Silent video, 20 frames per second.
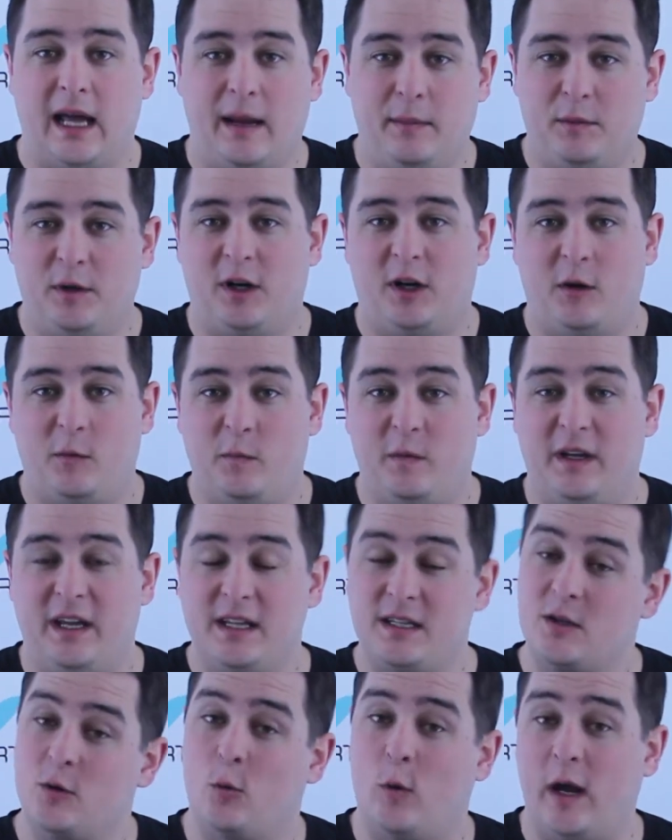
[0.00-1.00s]
Capcom
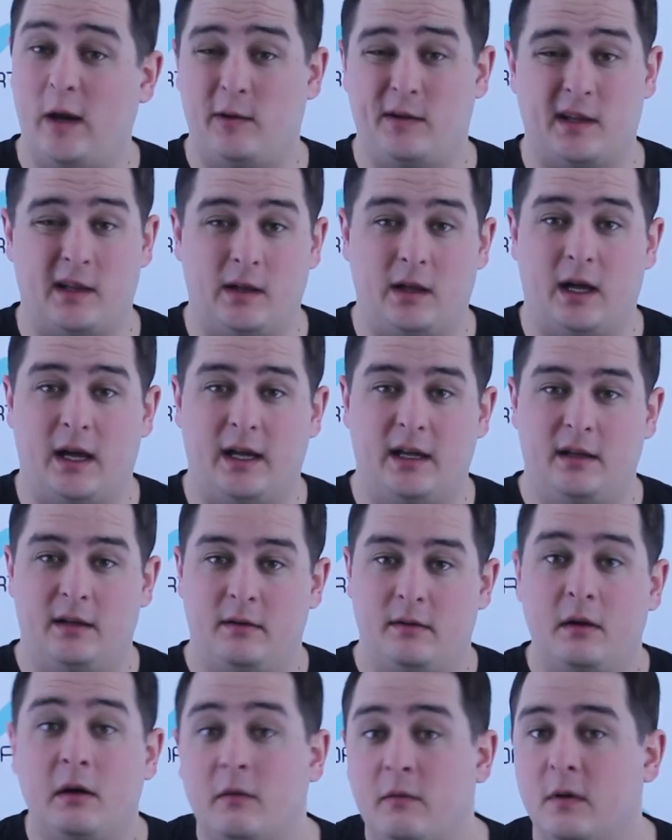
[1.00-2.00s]
gets away with a lot.
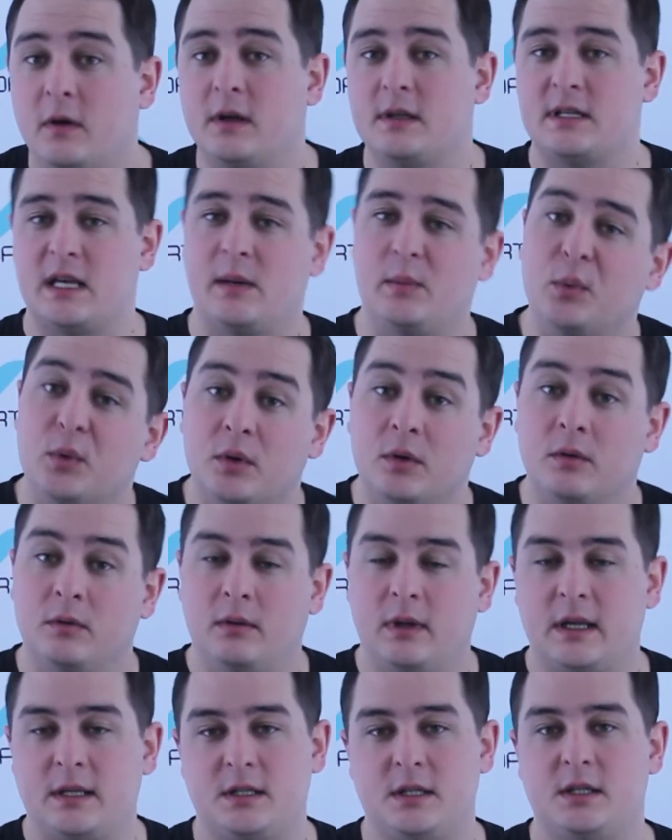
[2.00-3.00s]
For example,
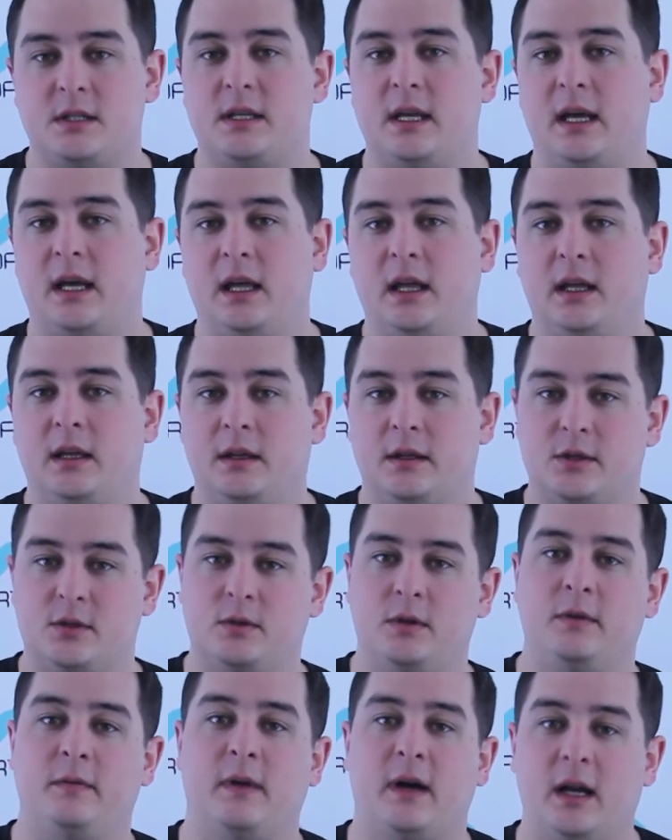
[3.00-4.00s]
let's just say the
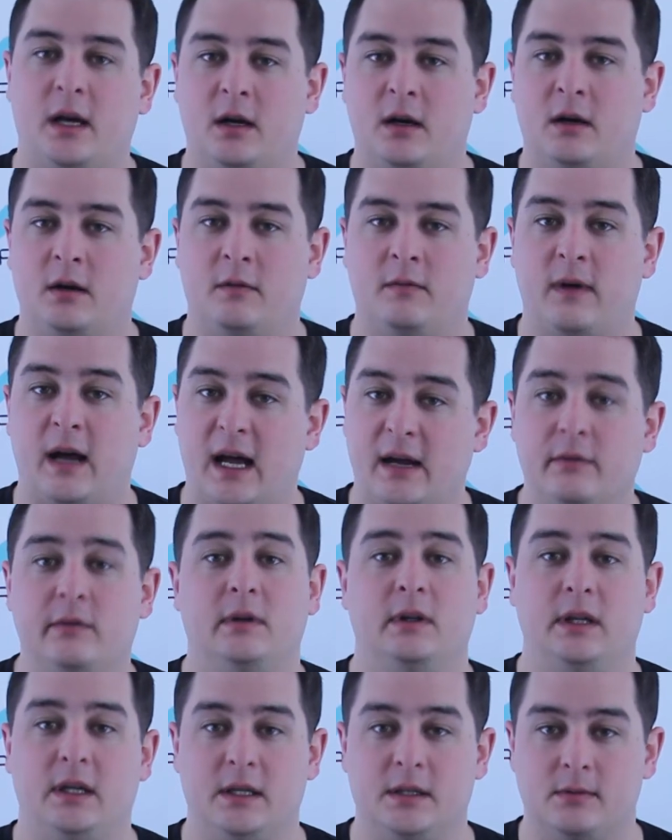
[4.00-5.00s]
Street Fighter V
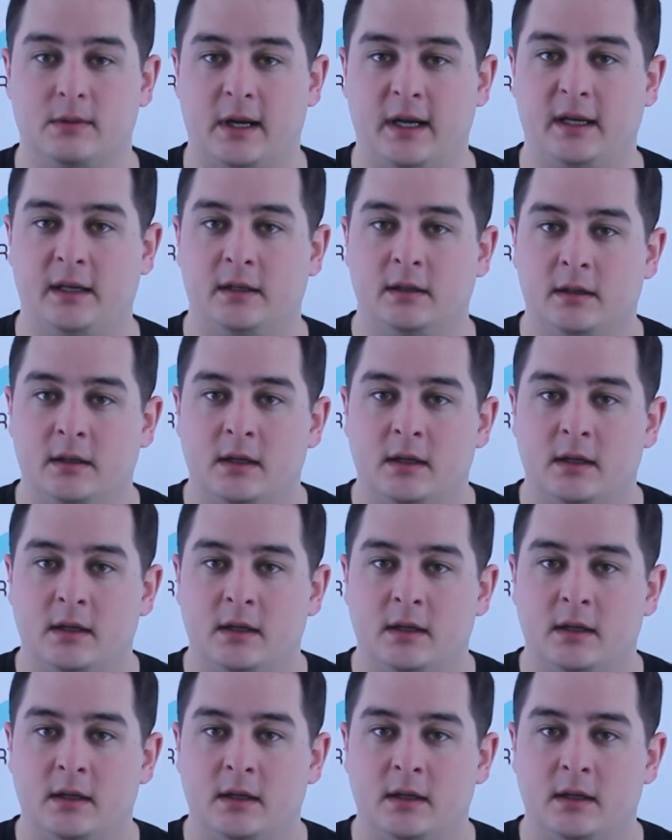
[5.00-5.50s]
release, right?